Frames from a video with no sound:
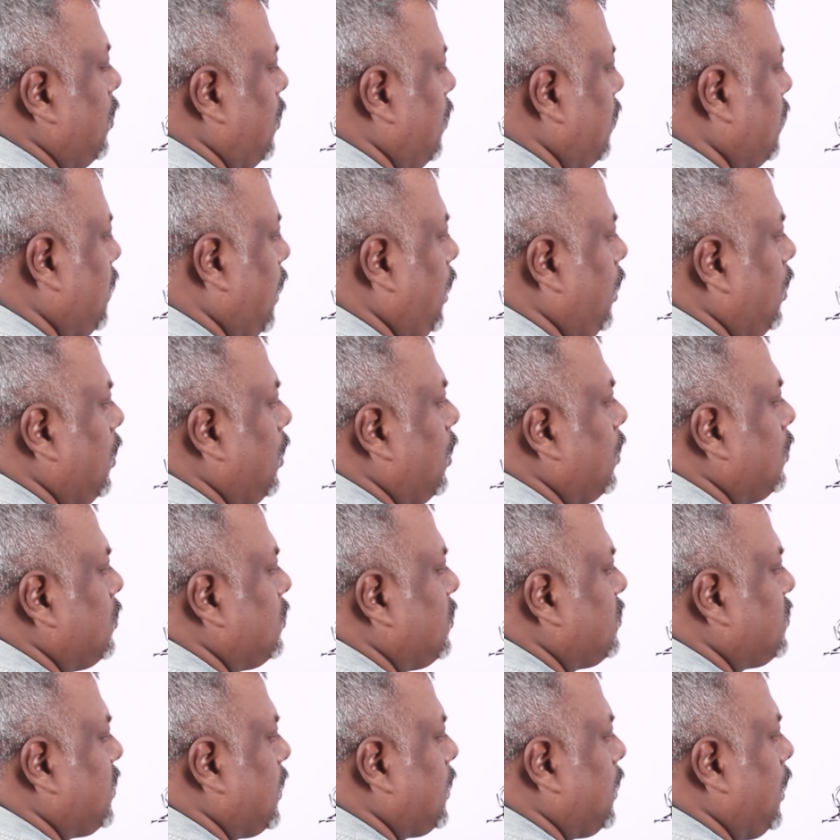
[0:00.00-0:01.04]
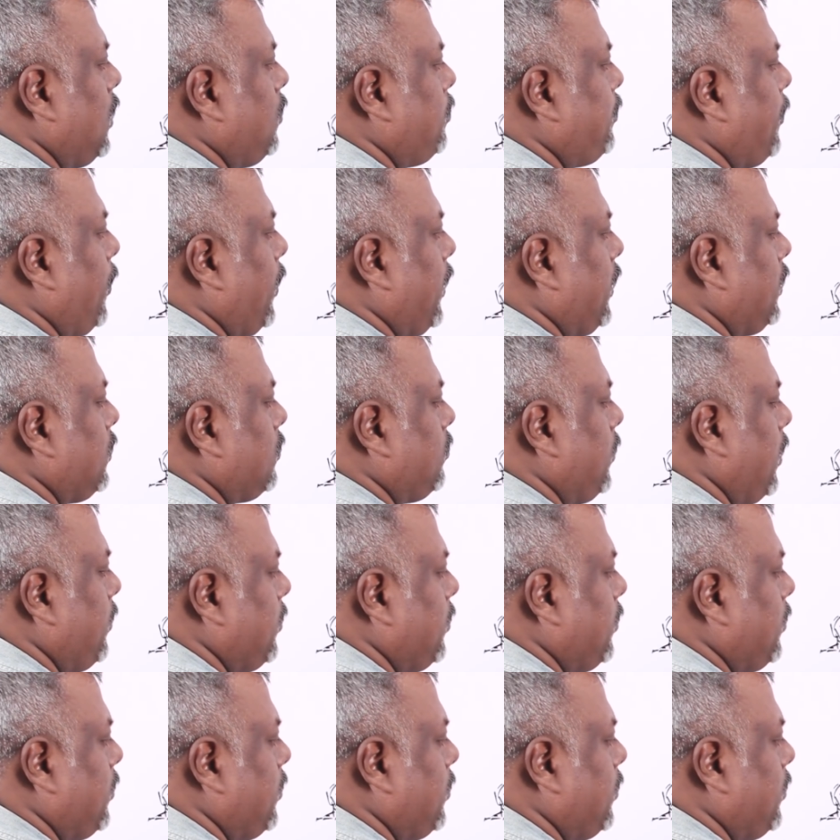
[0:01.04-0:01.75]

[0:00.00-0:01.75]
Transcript: Okay, a signal point.